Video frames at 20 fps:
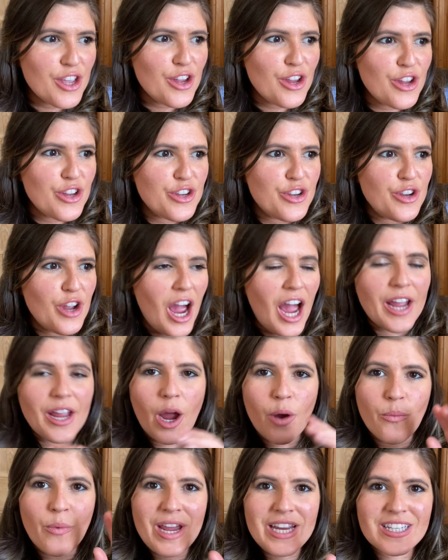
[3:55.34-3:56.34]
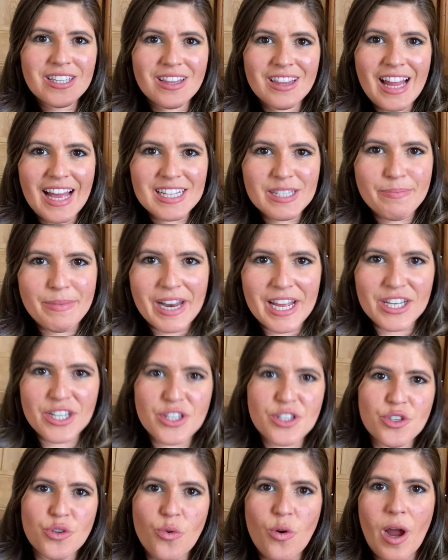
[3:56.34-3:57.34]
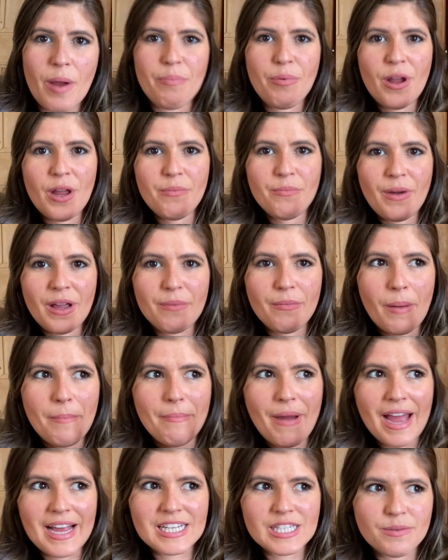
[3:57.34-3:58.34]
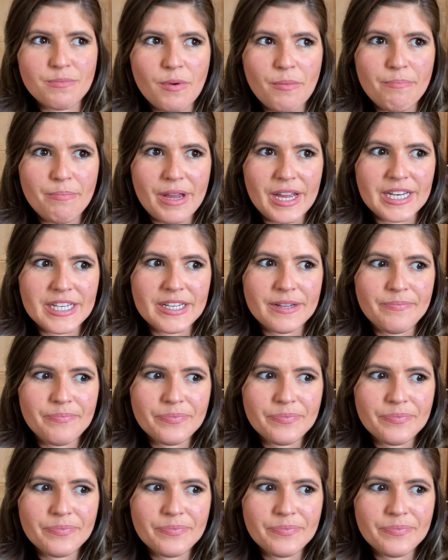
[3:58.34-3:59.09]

You, I, I wait till the last minute. So I put in my, my maximum bid